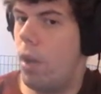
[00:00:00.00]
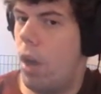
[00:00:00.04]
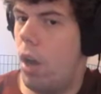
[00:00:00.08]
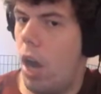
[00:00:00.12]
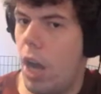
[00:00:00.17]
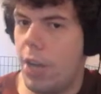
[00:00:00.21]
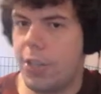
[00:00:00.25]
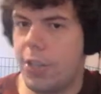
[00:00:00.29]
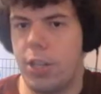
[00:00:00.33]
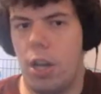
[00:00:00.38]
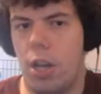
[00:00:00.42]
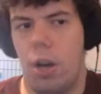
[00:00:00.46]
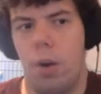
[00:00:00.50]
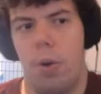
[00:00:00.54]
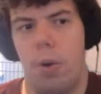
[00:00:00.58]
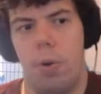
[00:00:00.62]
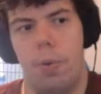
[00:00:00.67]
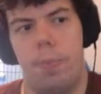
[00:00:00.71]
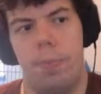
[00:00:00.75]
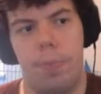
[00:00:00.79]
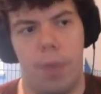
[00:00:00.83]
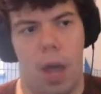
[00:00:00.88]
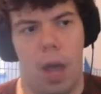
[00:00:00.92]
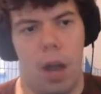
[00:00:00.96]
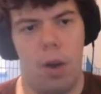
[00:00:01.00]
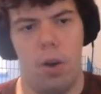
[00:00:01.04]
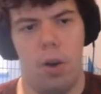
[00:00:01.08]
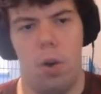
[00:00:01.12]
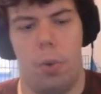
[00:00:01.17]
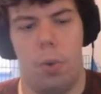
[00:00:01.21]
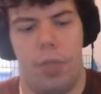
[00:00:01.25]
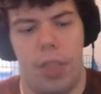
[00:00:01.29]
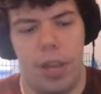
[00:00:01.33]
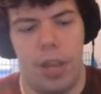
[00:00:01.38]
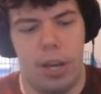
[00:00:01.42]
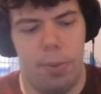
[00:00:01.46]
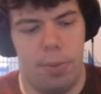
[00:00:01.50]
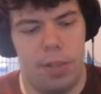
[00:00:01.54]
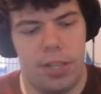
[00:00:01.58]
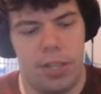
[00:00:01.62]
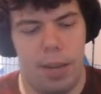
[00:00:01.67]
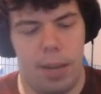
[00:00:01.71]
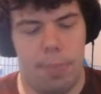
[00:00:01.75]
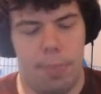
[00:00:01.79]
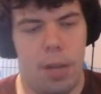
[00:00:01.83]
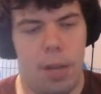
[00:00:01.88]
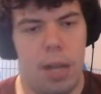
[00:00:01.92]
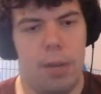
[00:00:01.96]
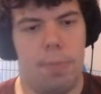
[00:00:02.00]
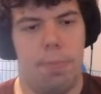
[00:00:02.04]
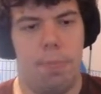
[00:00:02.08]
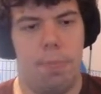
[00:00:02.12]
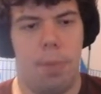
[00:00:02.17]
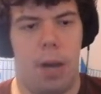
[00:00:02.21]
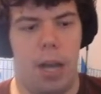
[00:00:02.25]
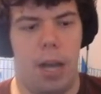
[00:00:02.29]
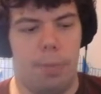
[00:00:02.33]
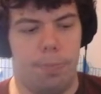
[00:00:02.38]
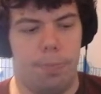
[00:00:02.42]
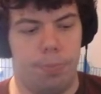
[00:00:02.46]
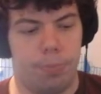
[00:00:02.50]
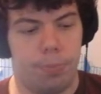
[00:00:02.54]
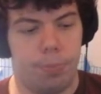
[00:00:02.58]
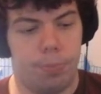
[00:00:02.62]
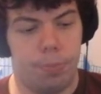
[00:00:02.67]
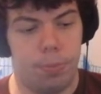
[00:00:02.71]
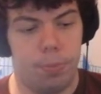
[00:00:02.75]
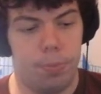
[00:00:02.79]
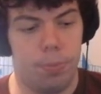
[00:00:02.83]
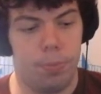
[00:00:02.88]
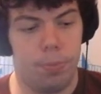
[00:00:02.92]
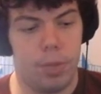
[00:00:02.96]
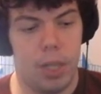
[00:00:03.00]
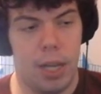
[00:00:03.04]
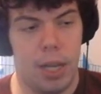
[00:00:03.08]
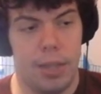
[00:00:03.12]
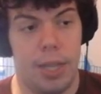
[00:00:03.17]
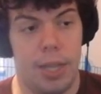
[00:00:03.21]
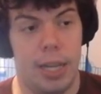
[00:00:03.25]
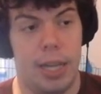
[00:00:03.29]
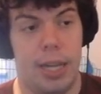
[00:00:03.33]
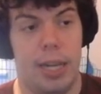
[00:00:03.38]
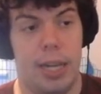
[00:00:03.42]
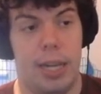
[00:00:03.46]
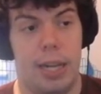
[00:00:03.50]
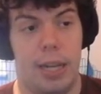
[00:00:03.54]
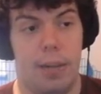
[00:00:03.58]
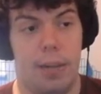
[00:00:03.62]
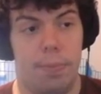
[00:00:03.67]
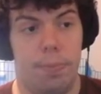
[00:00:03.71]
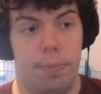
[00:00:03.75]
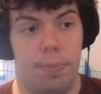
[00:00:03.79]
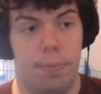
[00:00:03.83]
Also, I don't know what they did with this update, but the